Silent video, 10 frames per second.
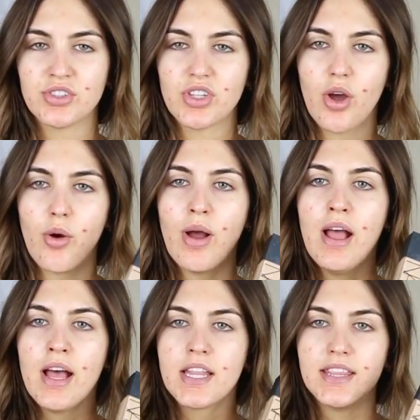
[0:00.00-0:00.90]
So
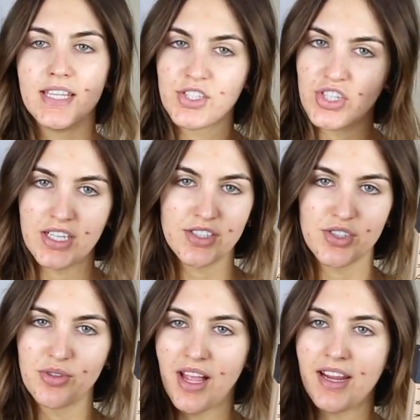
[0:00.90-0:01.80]
this shade's
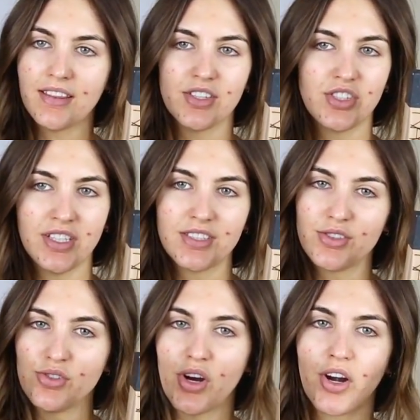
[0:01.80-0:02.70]
too light, this shade's
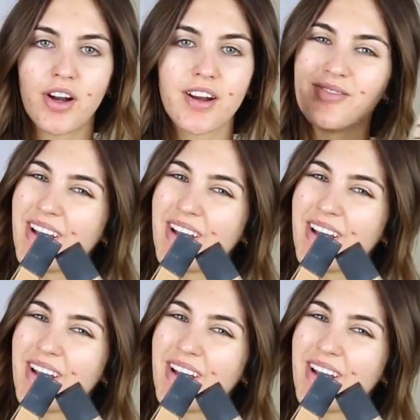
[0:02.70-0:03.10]
too dark.